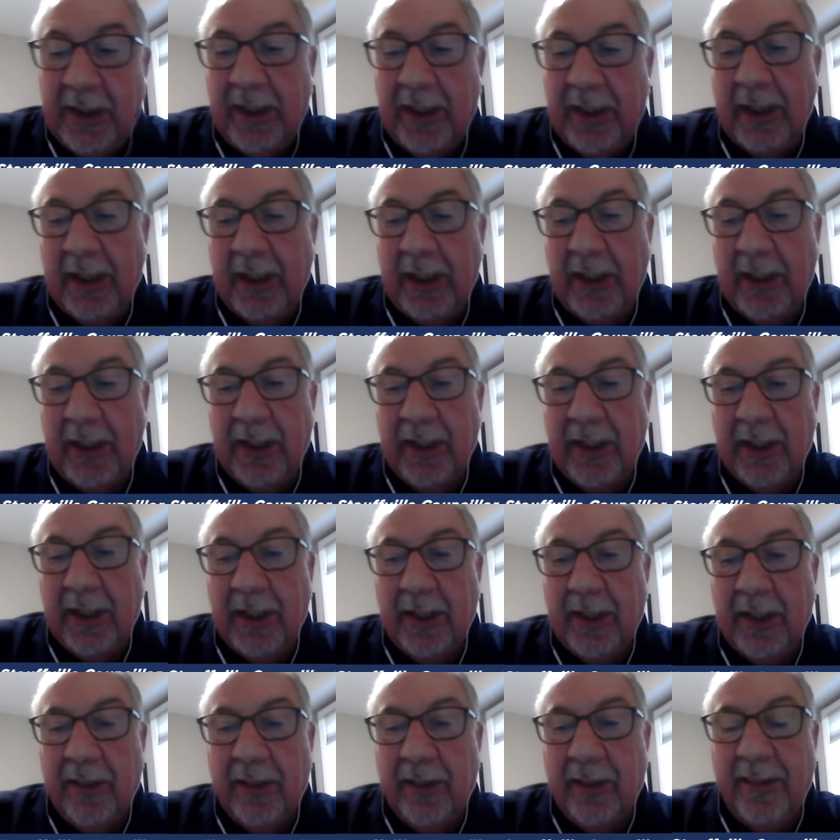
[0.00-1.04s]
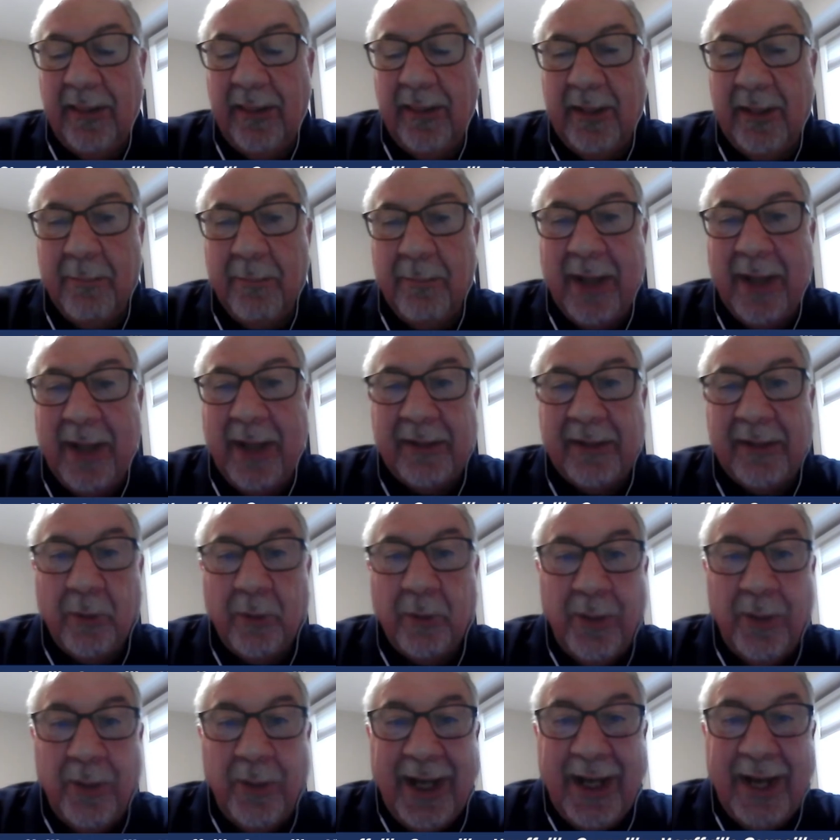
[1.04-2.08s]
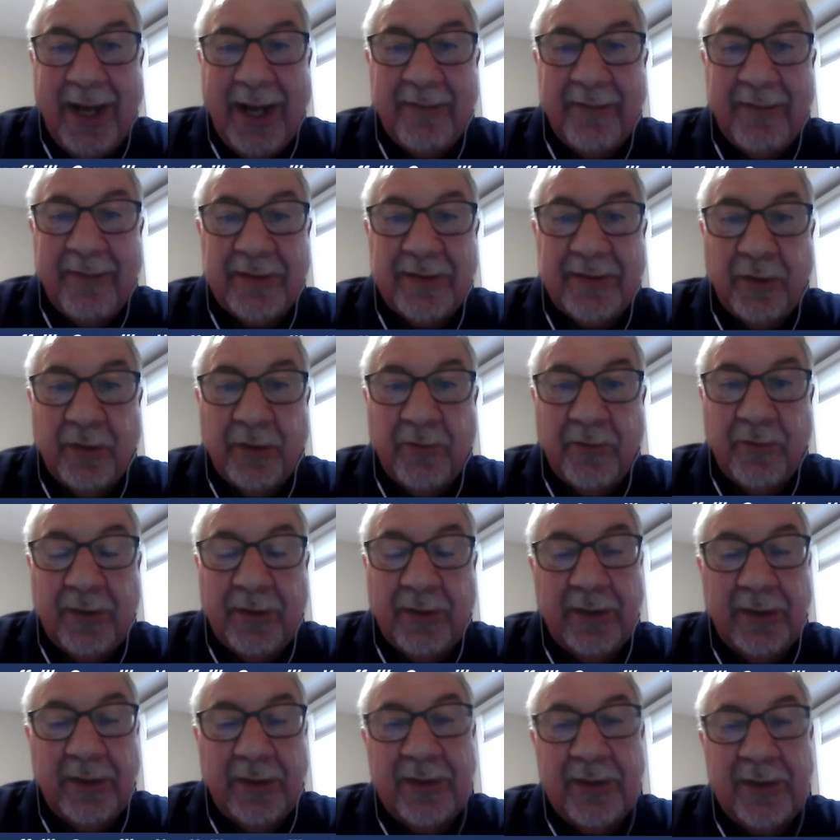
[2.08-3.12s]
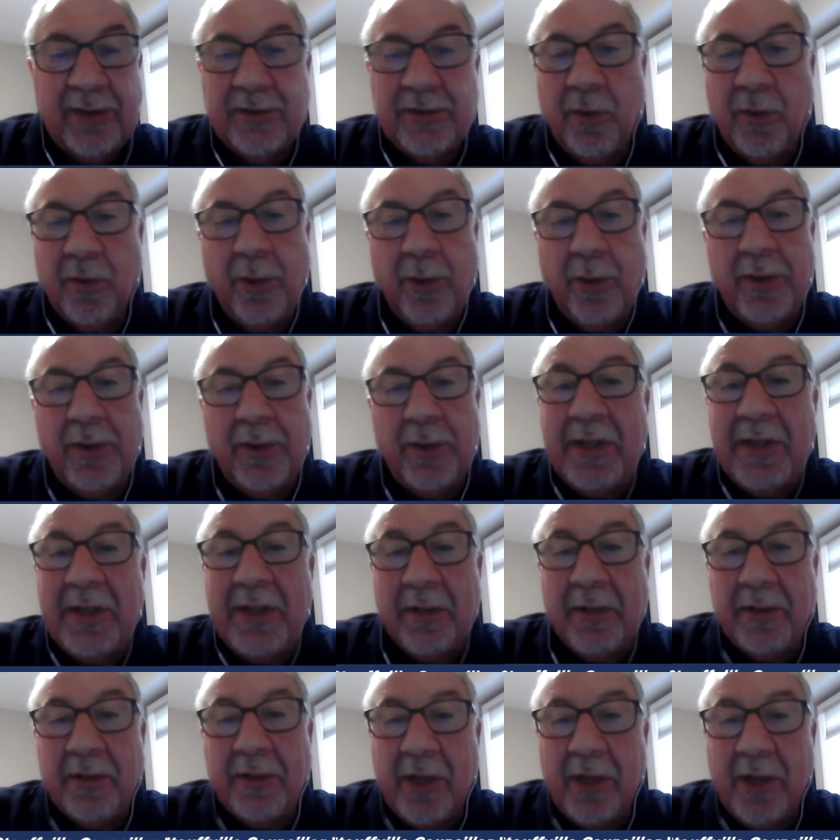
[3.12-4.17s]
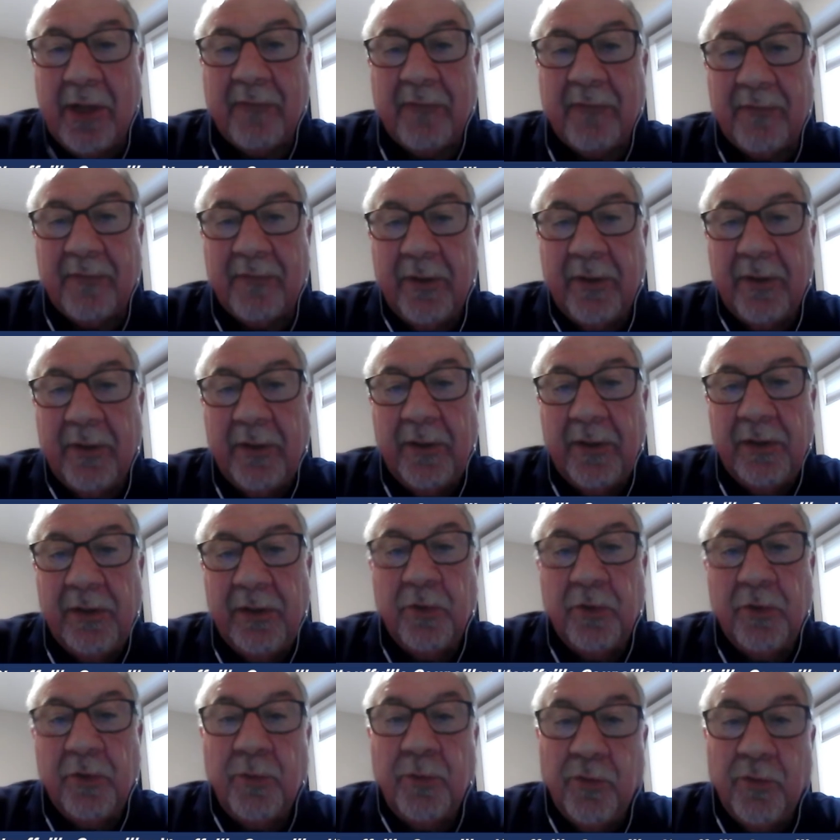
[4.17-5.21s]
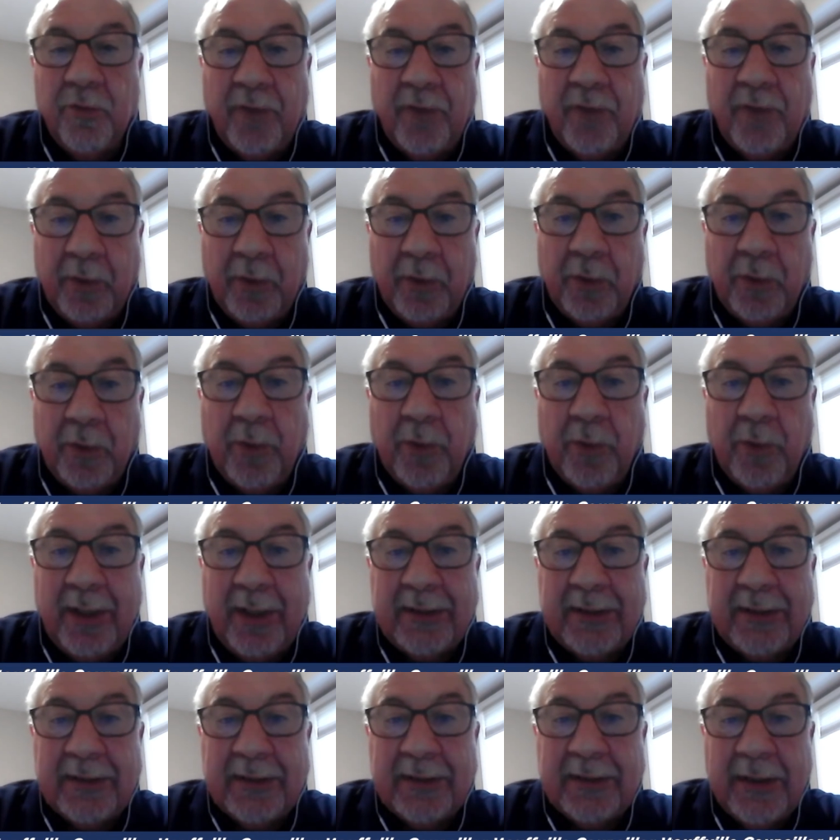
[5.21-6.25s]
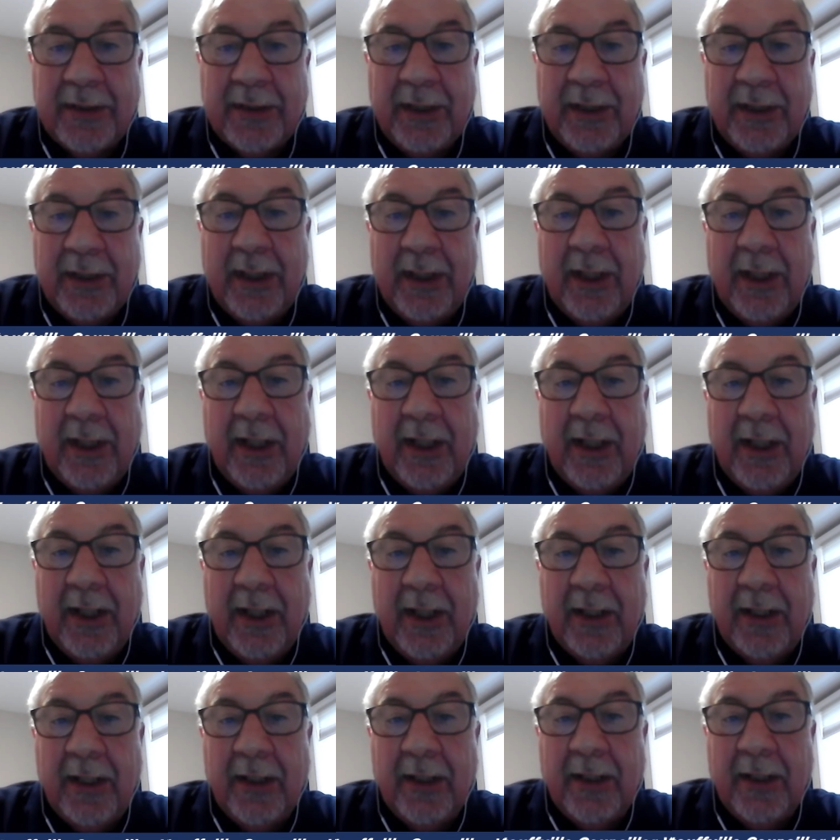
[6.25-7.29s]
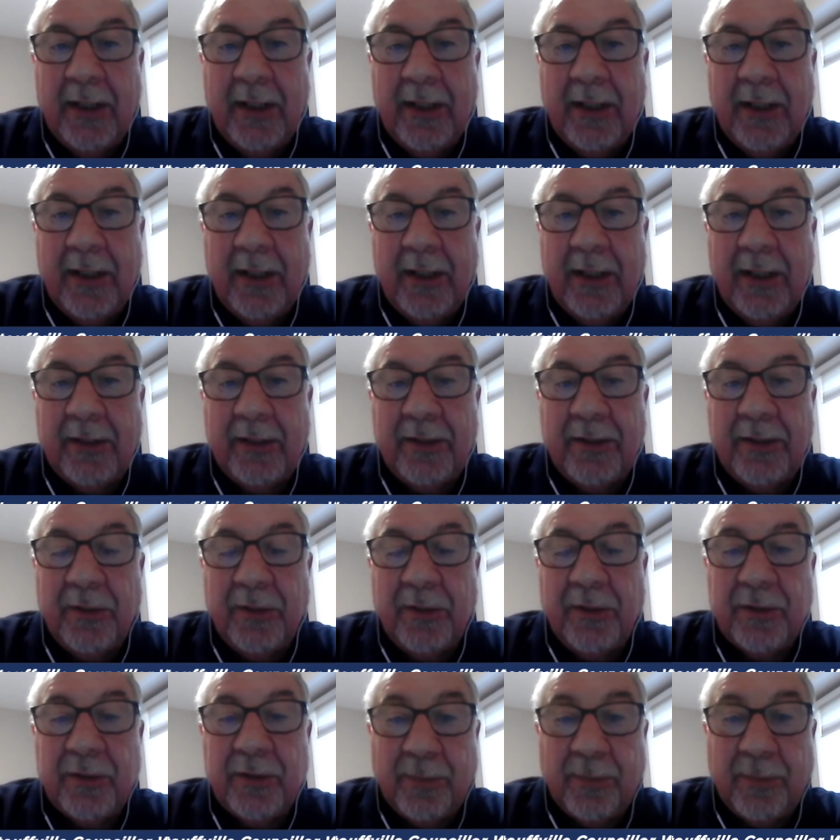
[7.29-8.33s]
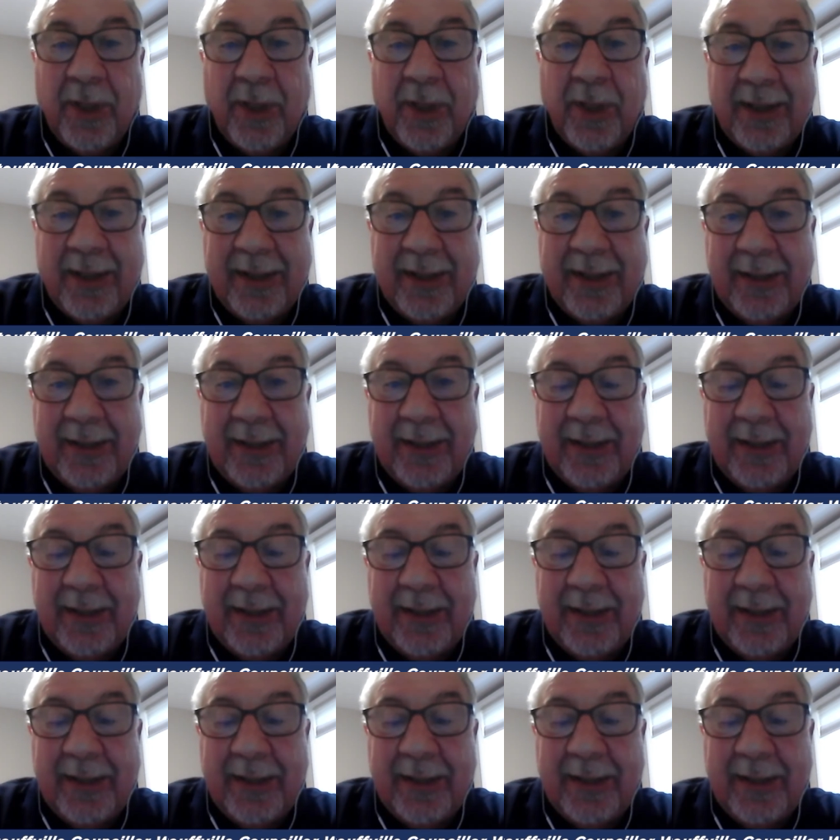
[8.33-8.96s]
The amount that we have in Stouffville is nowhere near enough to improve our roadways, to supply the